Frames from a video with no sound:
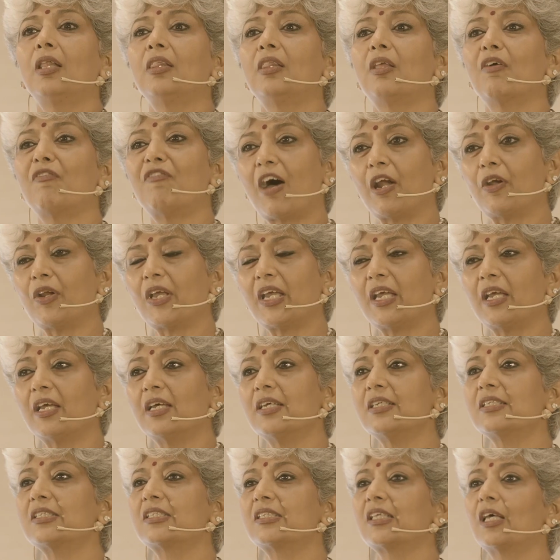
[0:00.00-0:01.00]
the worry
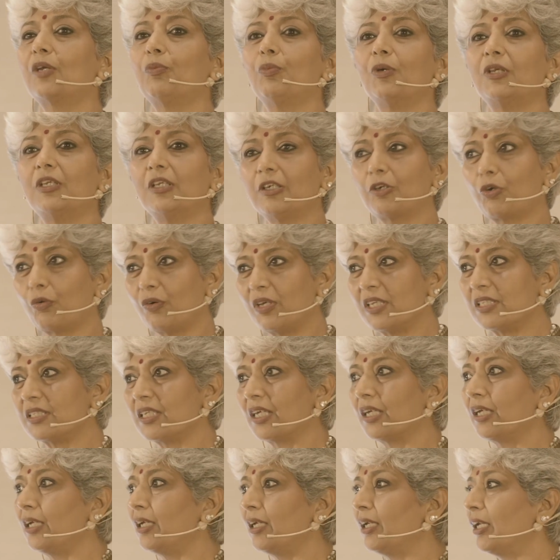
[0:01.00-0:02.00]
is that with
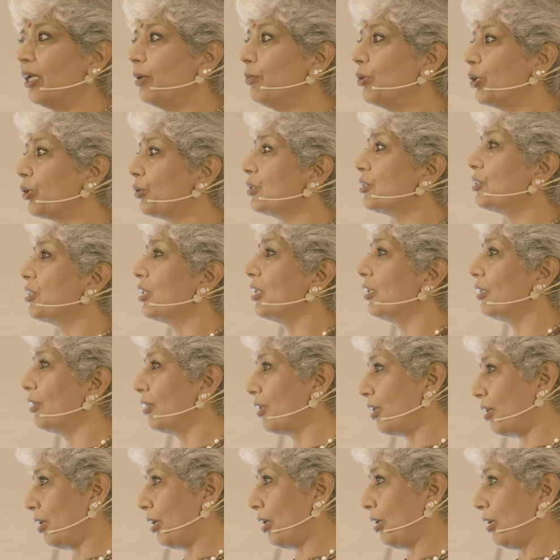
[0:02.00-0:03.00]
increasing immunity in the
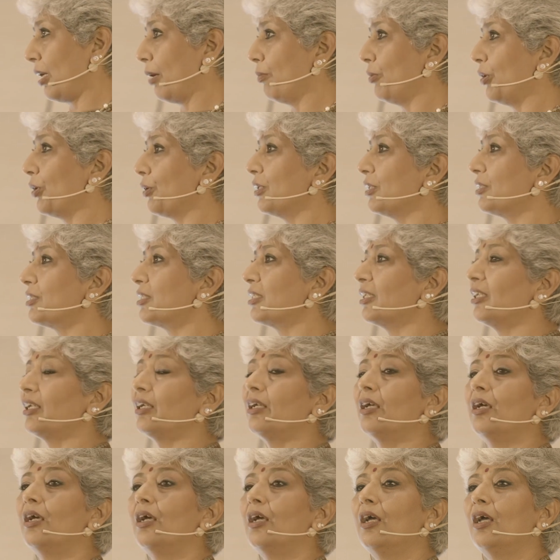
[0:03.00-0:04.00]
community
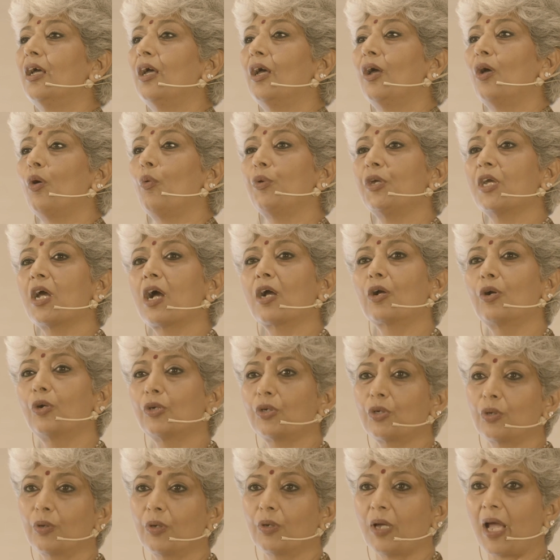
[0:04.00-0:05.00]
we are going
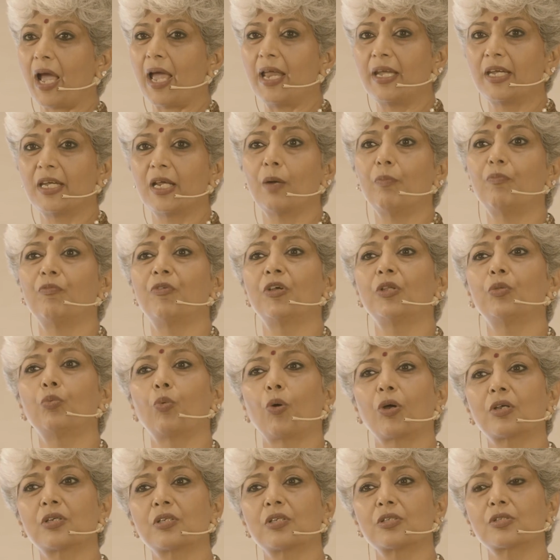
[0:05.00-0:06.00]
to end up with
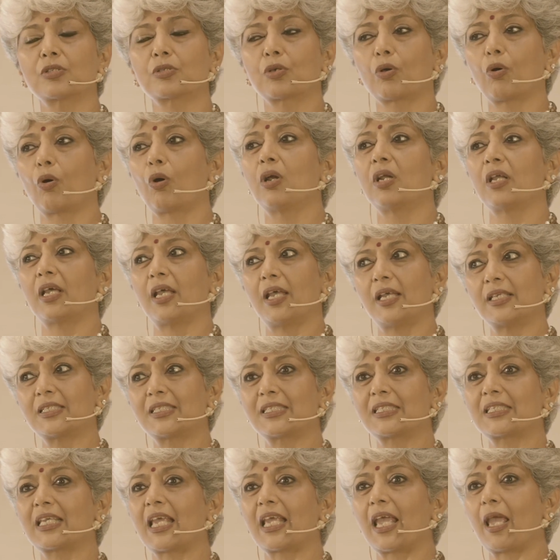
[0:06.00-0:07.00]
what is called
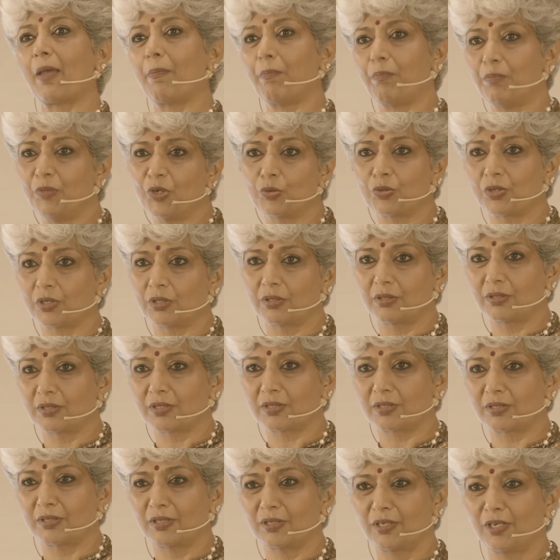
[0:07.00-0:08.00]
escape
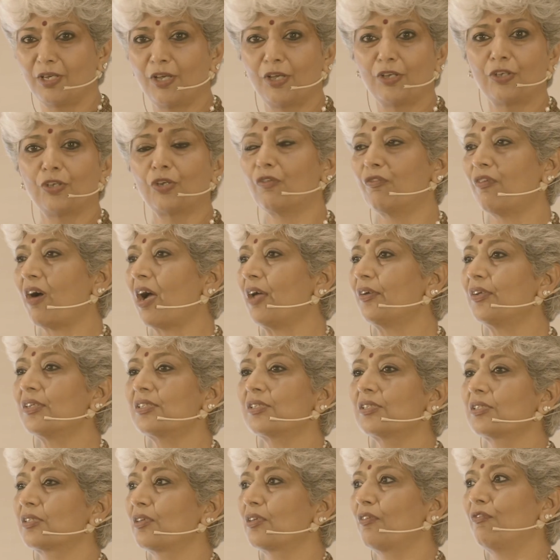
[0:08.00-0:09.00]
mutants you know
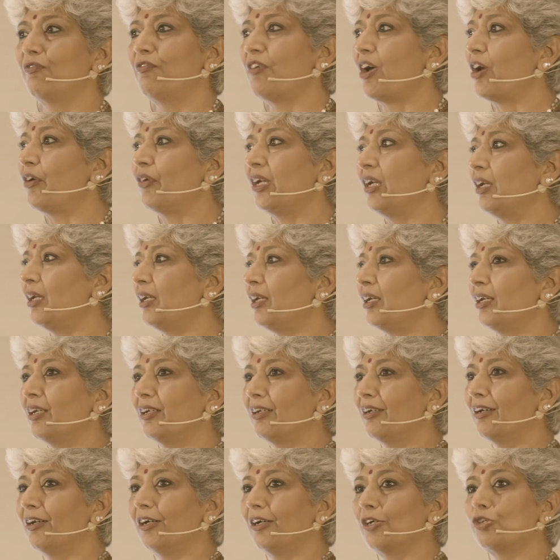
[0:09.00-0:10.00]
viruses are very
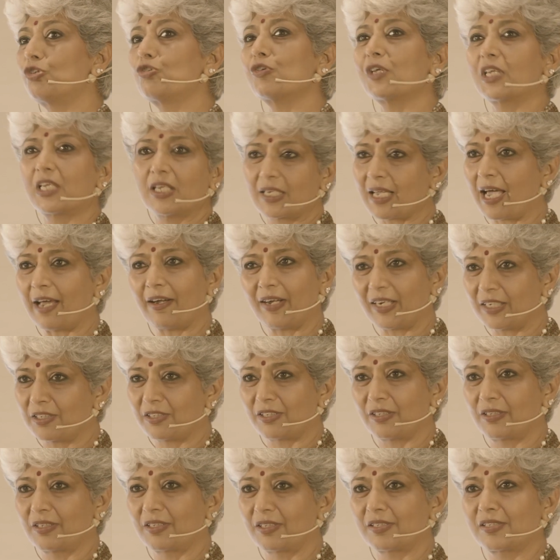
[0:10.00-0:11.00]
uh, tricky
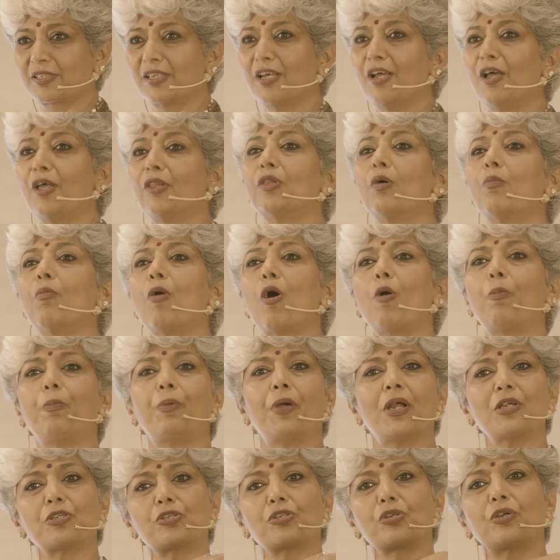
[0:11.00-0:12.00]
characters. The more
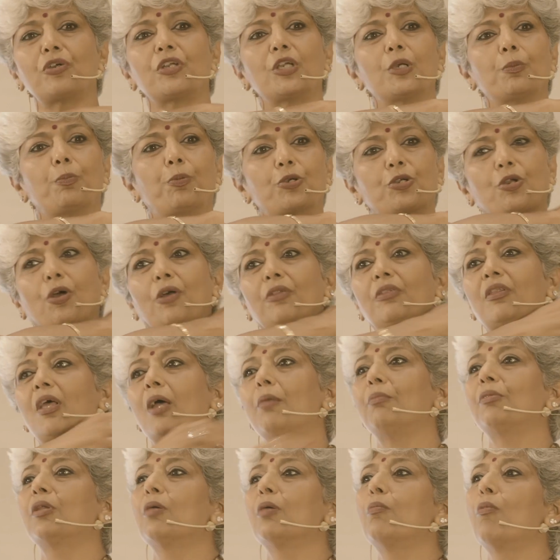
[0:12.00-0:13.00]
pressure you put on
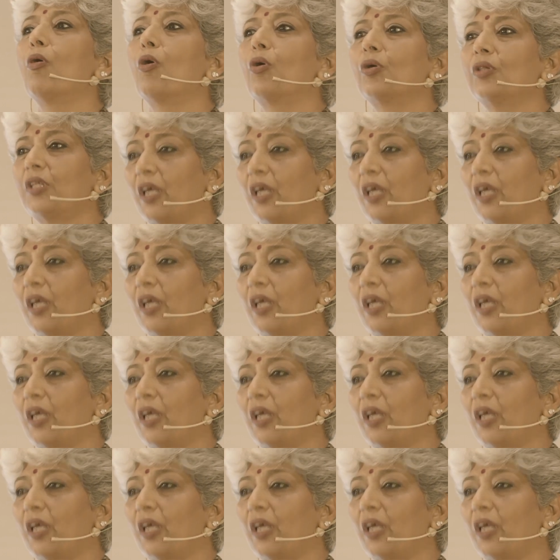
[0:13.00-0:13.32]
them, the more they